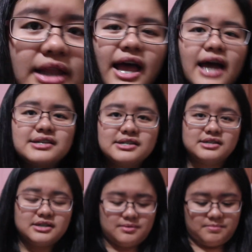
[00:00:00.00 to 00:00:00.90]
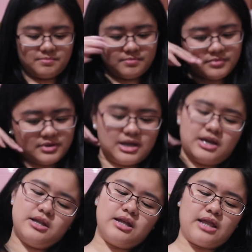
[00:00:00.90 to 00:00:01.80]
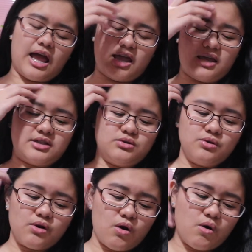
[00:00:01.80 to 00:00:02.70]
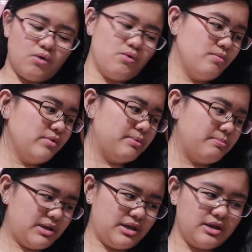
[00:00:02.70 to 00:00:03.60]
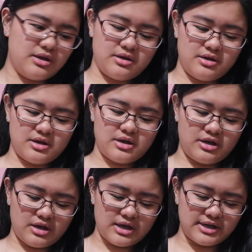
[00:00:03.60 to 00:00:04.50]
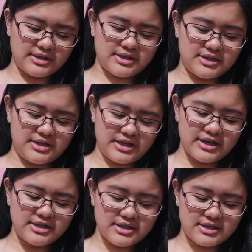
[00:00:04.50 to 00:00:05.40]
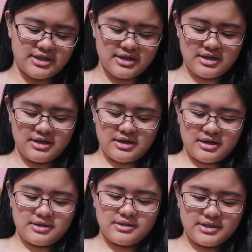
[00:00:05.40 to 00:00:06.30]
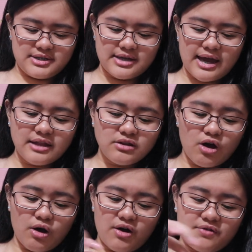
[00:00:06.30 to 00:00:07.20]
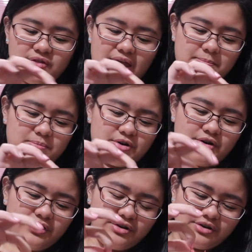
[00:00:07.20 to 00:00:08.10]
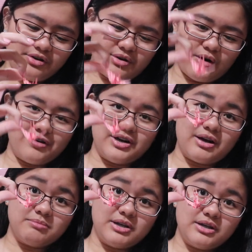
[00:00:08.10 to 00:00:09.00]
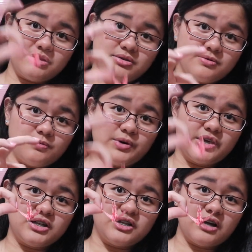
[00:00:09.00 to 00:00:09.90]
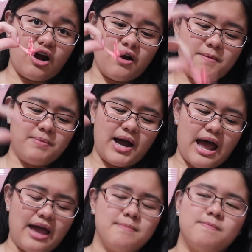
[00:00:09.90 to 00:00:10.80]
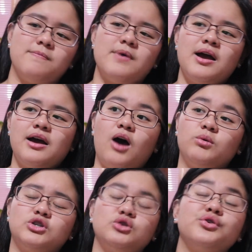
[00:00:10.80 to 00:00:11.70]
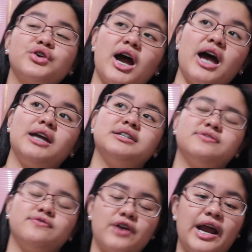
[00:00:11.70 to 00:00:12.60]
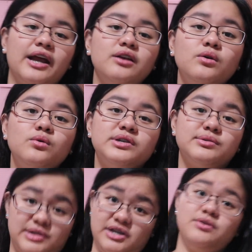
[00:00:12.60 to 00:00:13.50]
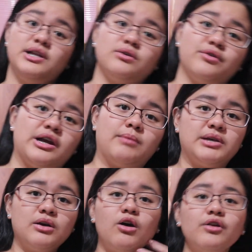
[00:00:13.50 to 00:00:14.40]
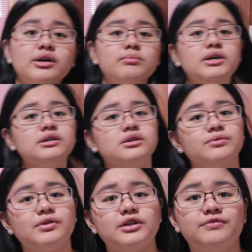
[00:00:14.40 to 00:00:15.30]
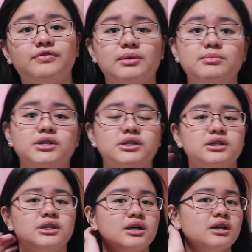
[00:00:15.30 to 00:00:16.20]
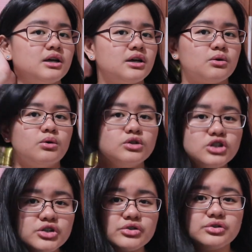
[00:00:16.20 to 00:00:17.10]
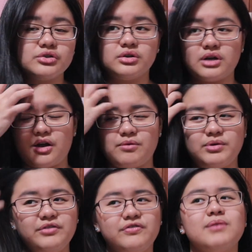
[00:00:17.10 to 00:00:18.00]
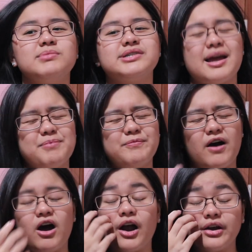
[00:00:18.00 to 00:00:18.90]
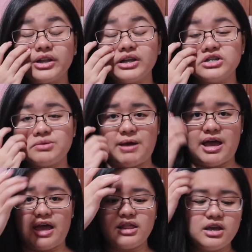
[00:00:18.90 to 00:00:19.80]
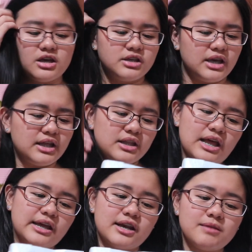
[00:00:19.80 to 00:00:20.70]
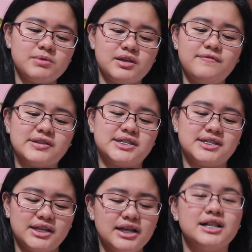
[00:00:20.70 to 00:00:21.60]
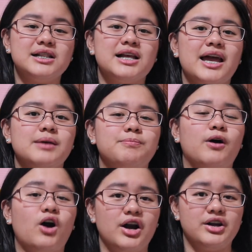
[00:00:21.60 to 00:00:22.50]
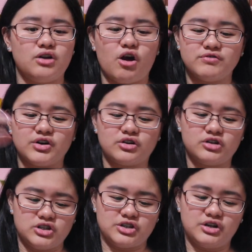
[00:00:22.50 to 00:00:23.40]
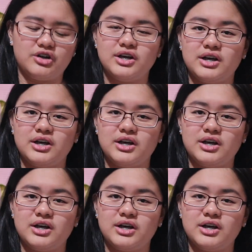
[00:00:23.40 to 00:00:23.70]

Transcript: Last thing that I took home with me is this set of like bird origamis, which are by our tour guide's friend who is really good at origami. Origami is a really famous culture, a really famous type of art in Japan, and I cannot believe it's still a part of their culture, you know.